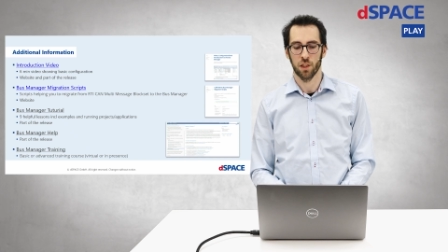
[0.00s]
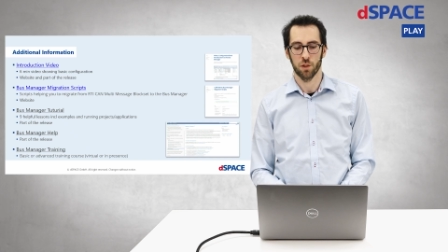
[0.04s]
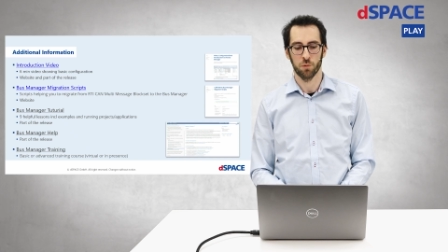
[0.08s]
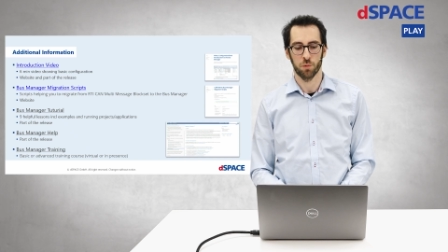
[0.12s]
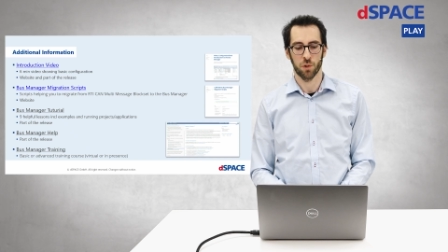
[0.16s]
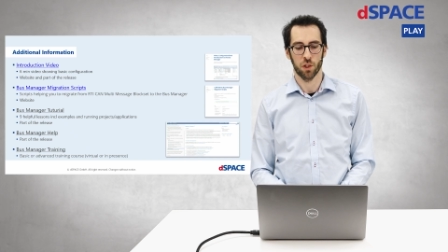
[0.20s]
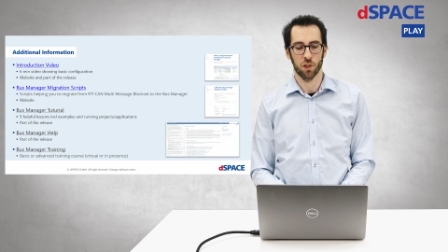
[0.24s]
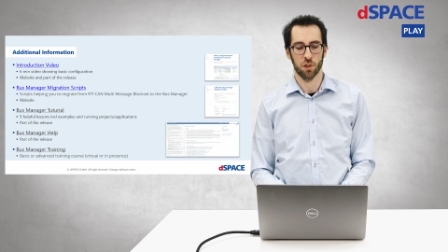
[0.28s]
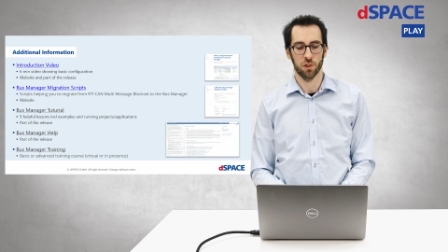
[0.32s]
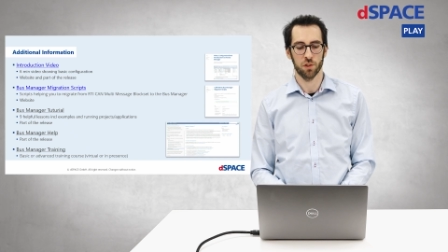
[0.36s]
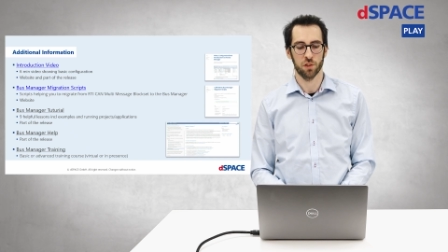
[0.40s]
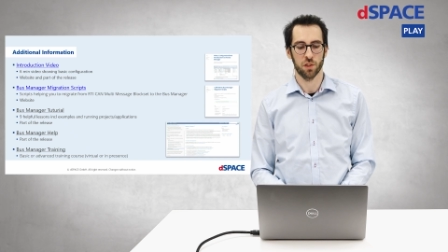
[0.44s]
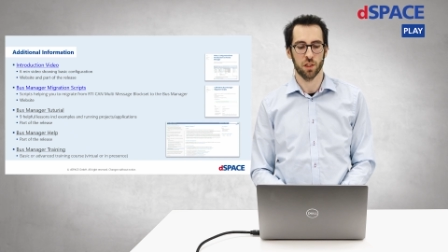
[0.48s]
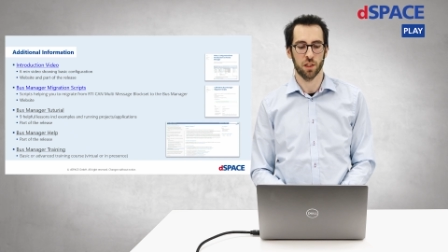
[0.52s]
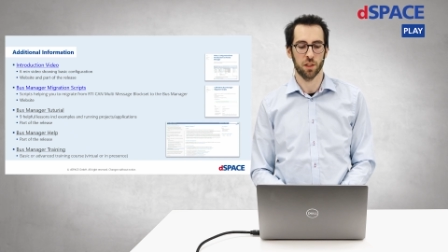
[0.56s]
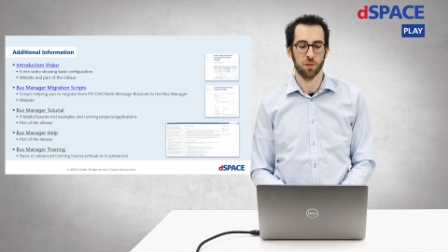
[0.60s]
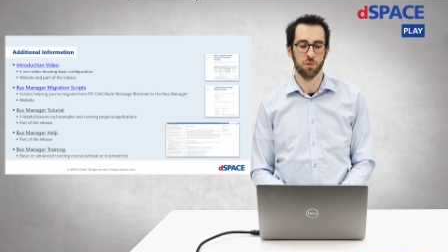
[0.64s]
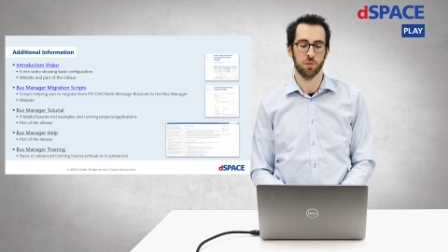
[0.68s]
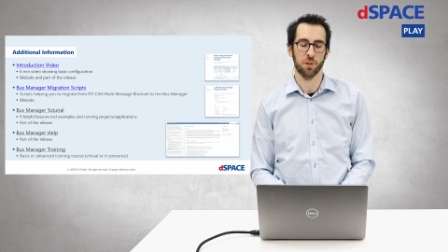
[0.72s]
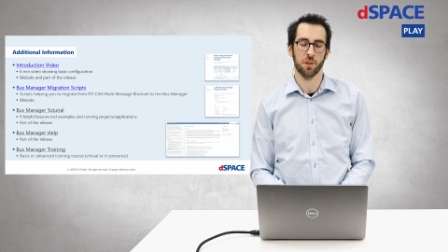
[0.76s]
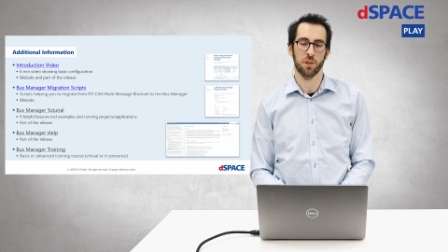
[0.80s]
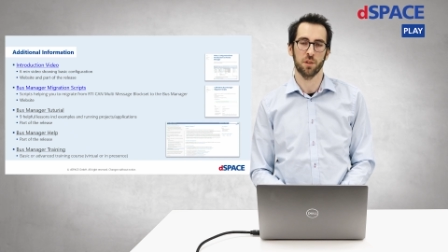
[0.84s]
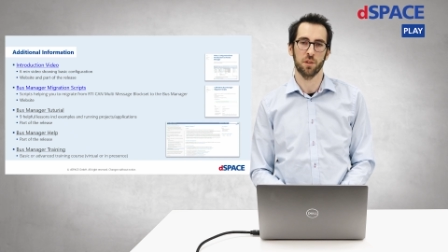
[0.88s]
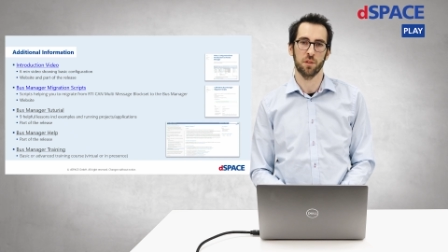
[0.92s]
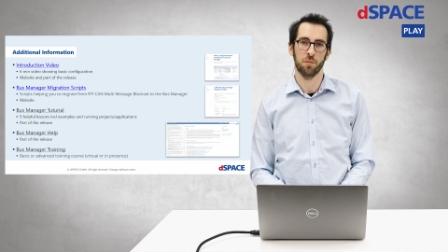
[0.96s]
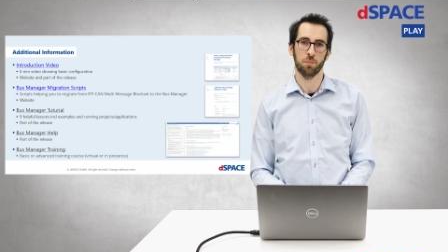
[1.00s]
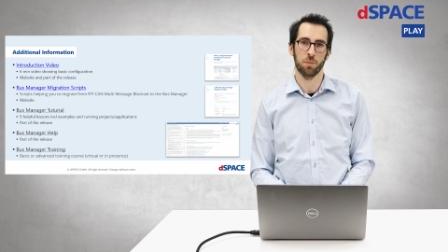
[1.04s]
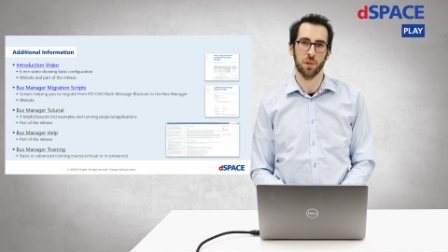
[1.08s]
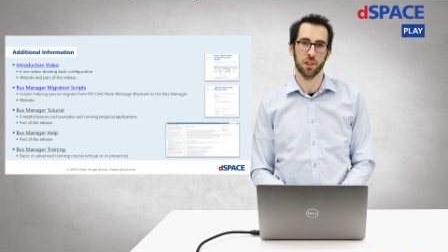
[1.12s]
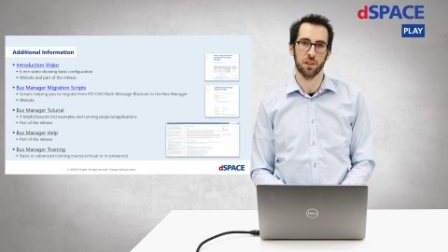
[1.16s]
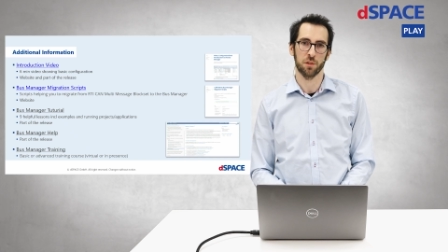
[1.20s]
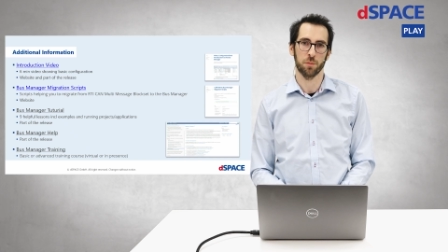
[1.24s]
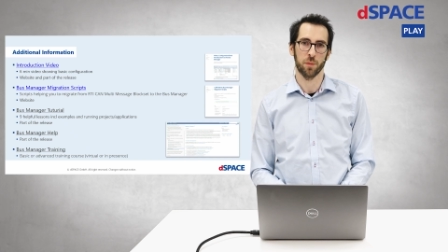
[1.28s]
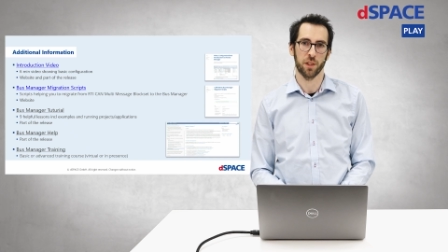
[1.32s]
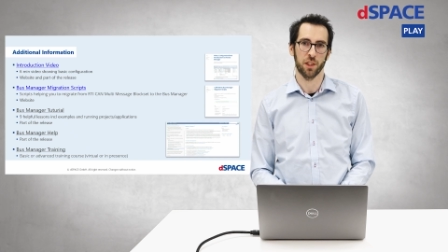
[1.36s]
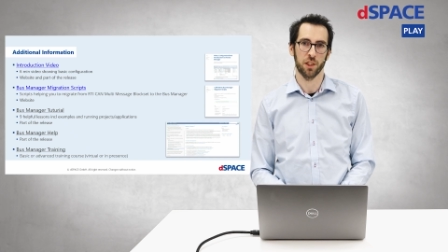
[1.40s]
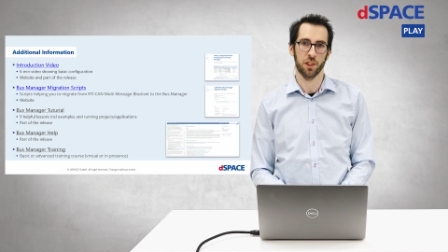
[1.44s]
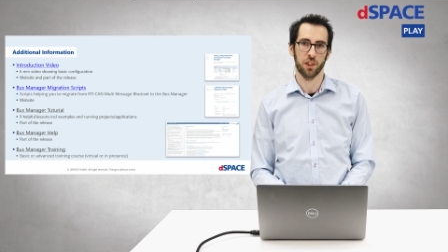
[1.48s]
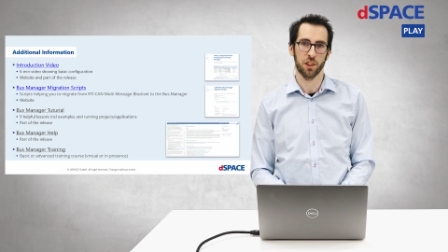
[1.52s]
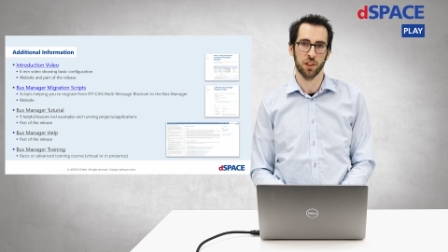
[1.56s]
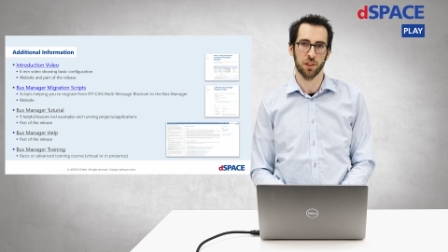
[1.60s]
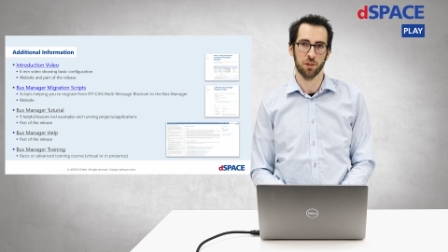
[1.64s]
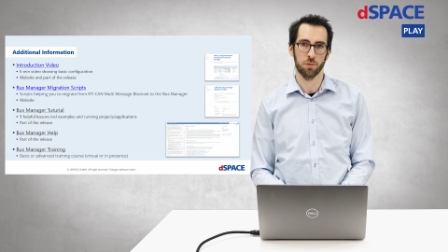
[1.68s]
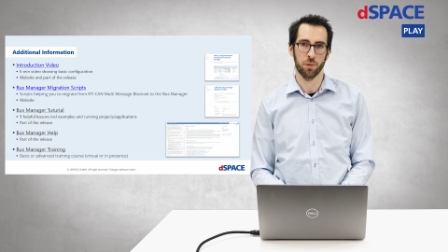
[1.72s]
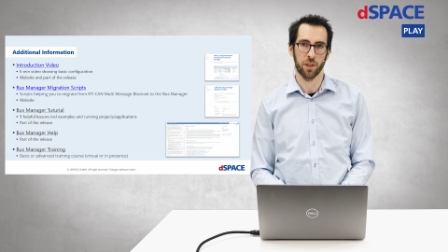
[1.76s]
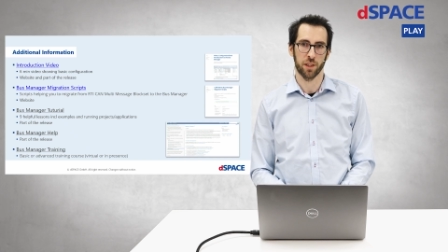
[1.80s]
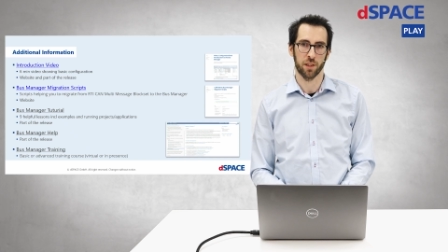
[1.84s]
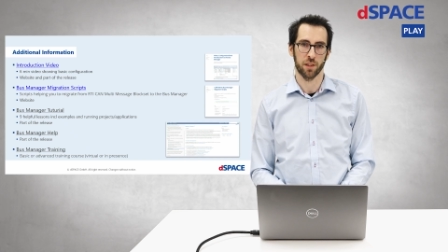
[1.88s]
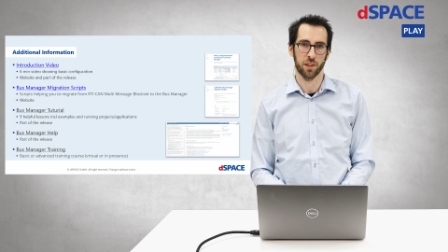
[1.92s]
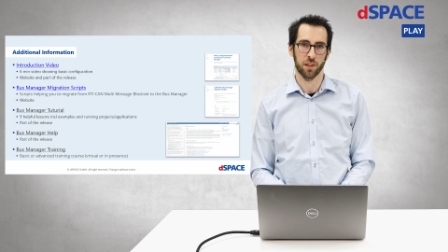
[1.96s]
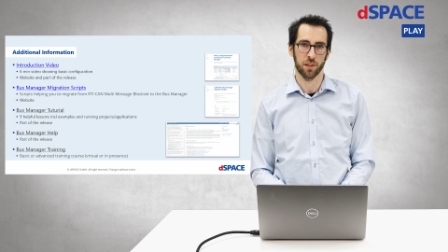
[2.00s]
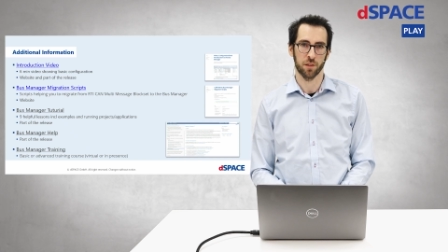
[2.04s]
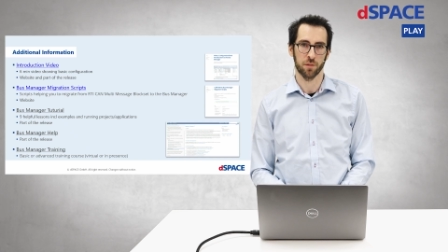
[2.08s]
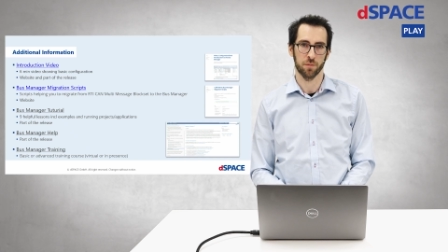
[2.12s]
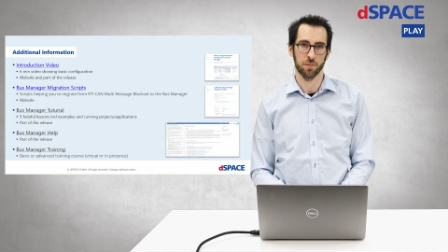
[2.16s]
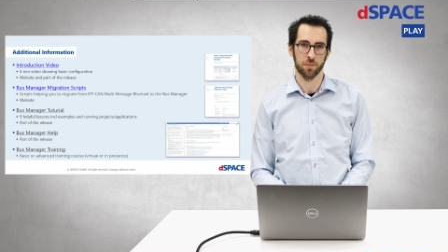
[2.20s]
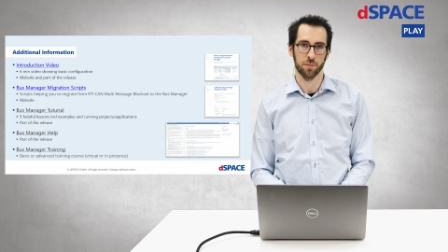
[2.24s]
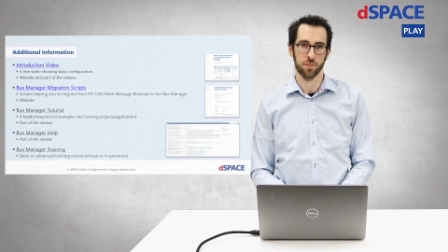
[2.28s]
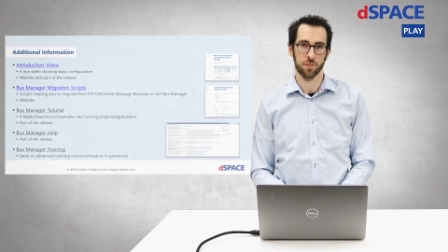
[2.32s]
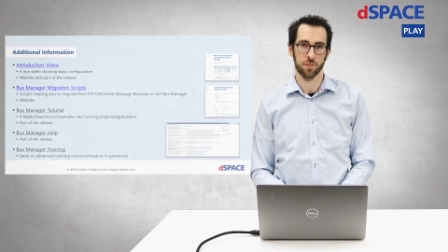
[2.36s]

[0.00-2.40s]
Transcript: we also have a bus manager training.